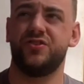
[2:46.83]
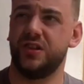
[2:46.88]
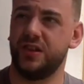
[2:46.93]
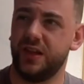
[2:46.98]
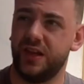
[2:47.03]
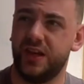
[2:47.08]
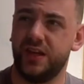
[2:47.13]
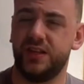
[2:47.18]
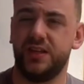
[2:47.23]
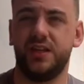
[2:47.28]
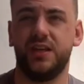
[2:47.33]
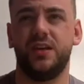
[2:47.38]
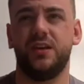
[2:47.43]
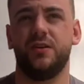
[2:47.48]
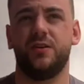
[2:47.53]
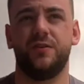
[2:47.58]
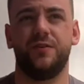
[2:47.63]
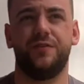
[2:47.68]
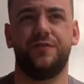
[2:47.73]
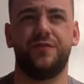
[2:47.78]
a lady,
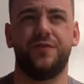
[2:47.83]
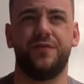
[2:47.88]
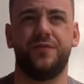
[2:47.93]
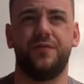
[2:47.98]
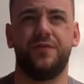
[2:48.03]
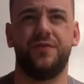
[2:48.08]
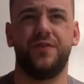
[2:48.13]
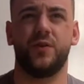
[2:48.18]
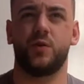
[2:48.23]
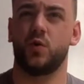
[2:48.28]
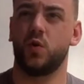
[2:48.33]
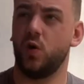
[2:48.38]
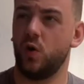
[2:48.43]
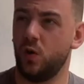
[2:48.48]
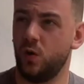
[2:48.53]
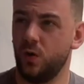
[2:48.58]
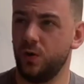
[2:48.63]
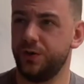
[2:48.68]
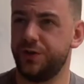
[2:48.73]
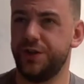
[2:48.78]
or if they're
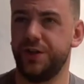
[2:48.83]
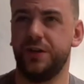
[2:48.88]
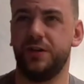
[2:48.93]
old,